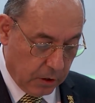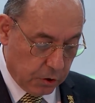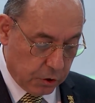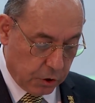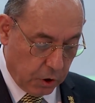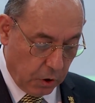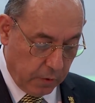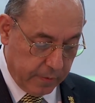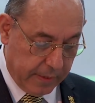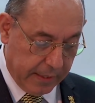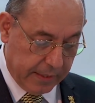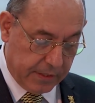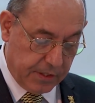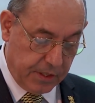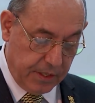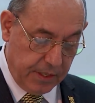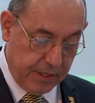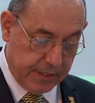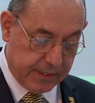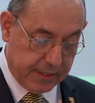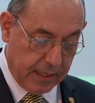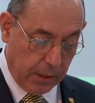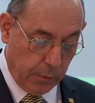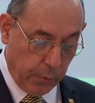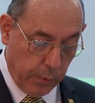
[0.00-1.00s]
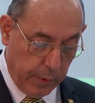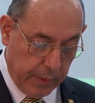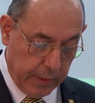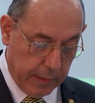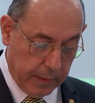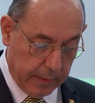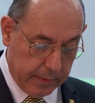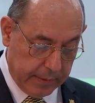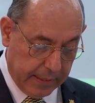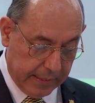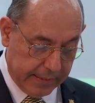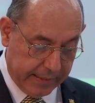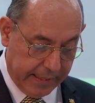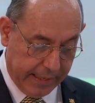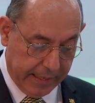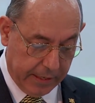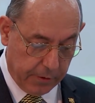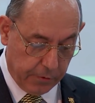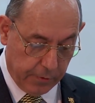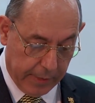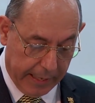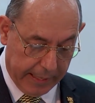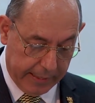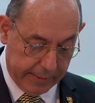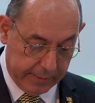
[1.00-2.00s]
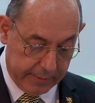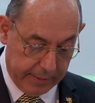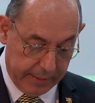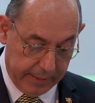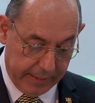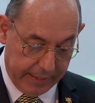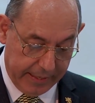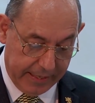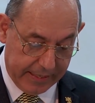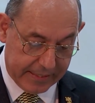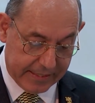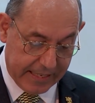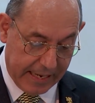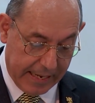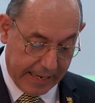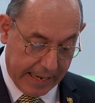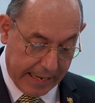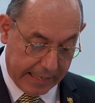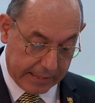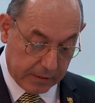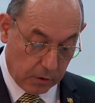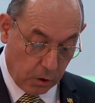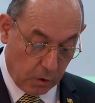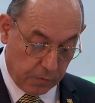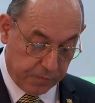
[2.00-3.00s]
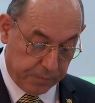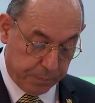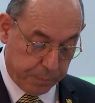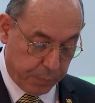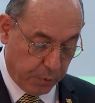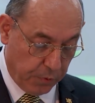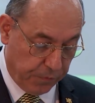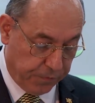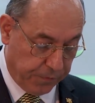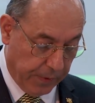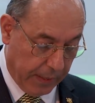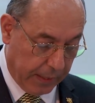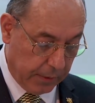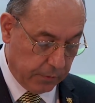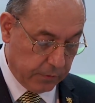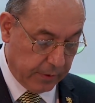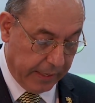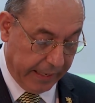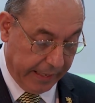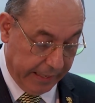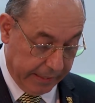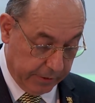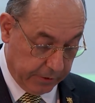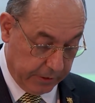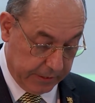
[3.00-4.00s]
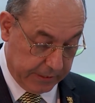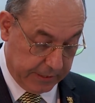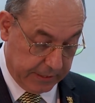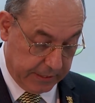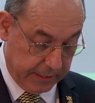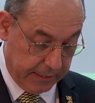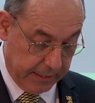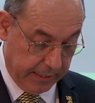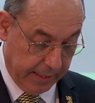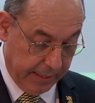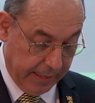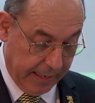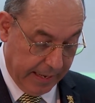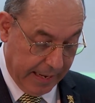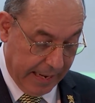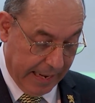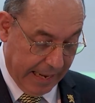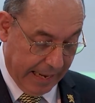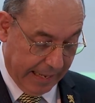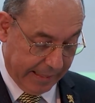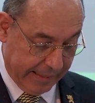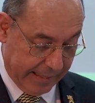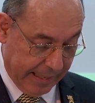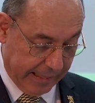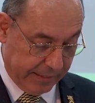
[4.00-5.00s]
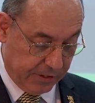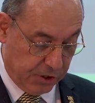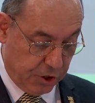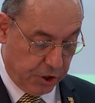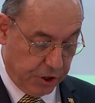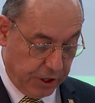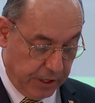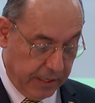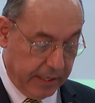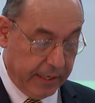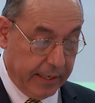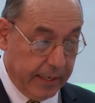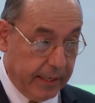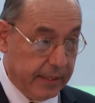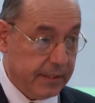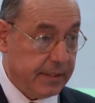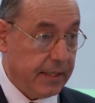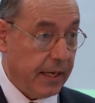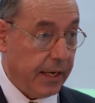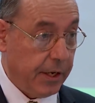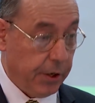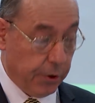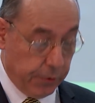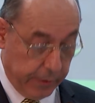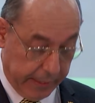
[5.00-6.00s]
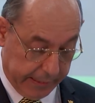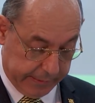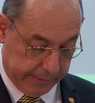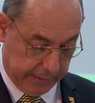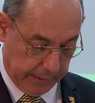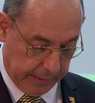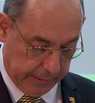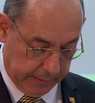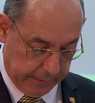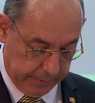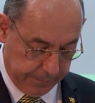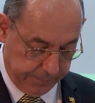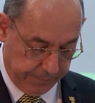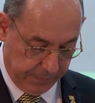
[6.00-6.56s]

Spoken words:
so that she is aware that her writing is an act of profound heresy and that she is a heretic.